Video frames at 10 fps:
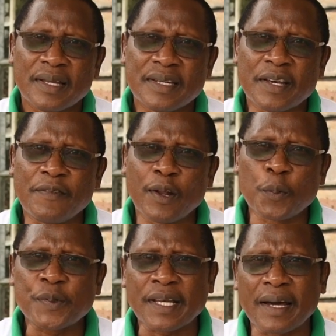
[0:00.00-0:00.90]

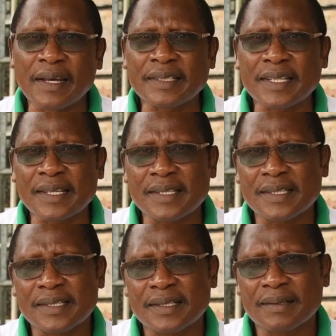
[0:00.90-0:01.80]
develops
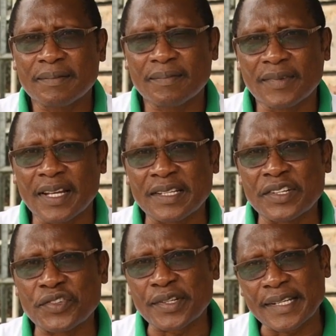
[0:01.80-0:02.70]
characters that
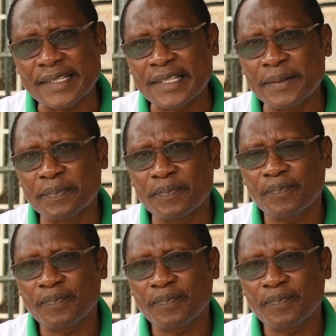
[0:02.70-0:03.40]
interest him,